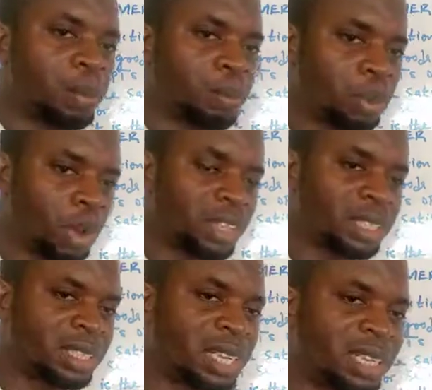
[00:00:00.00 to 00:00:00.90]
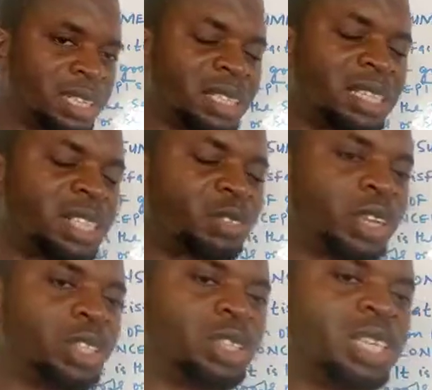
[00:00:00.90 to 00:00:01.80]
plus the
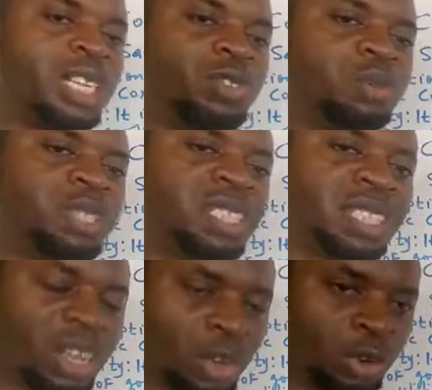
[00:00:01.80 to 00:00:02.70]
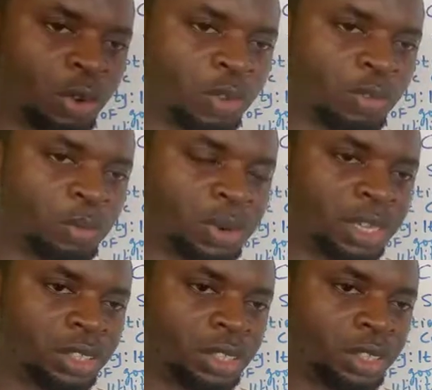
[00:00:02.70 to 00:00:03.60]
satisfaction you get from the second loaf of
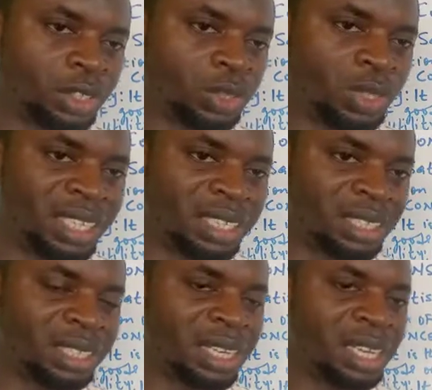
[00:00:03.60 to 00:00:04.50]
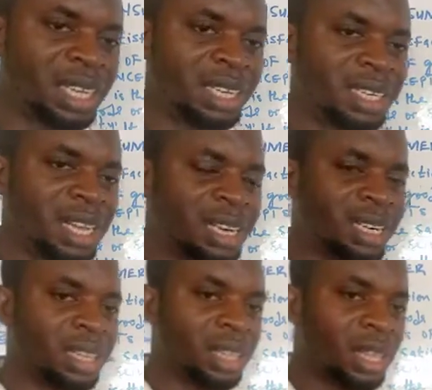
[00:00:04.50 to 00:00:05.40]
bread you eat, then
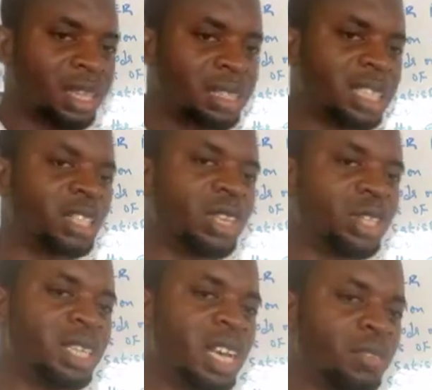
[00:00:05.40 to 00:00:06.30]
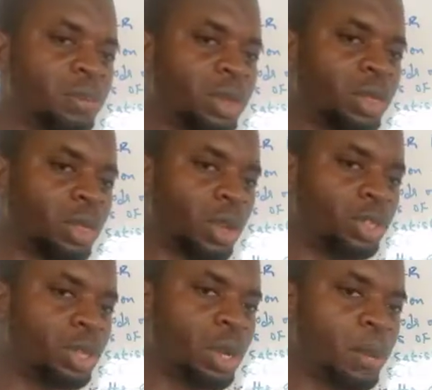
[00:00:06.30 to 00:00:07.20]
the satisfaction you get from the third
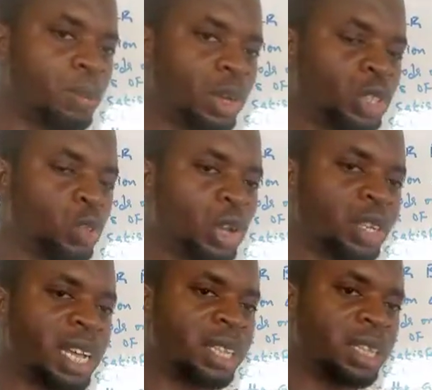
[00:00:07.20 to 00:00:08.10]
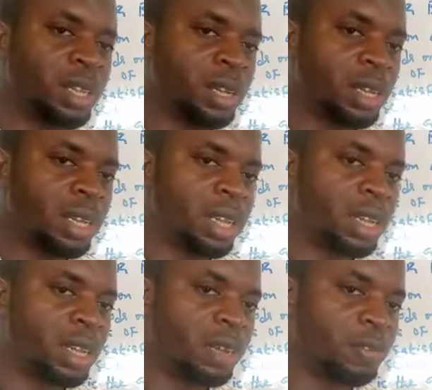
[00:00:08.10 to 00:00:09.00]
plus the one you get
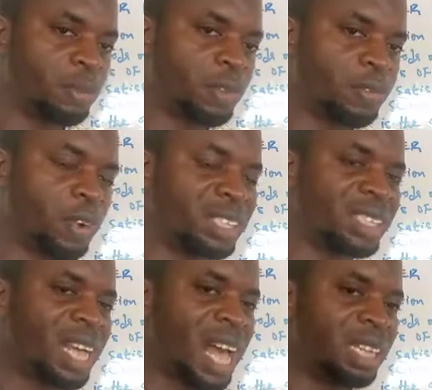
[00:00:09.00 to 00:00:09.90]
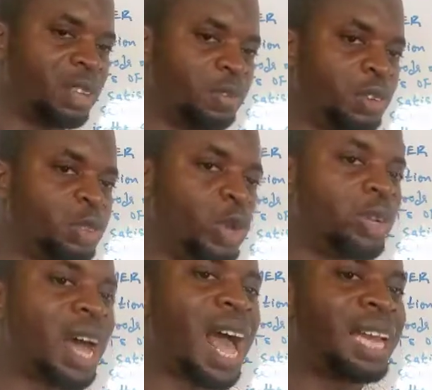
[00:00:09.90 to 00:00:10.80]
from the fourth and the fifth, when
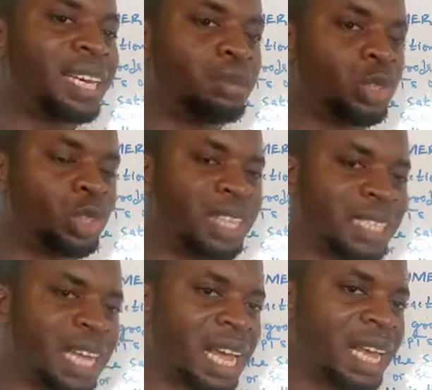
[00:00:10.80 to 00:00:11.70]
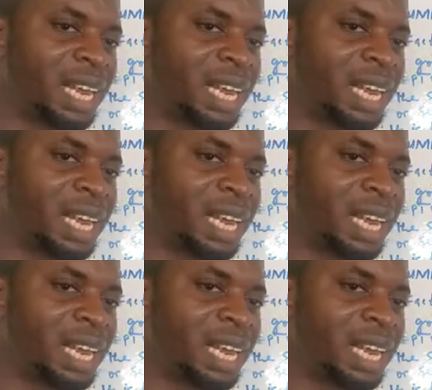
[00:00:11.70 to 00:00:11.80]
you add them together,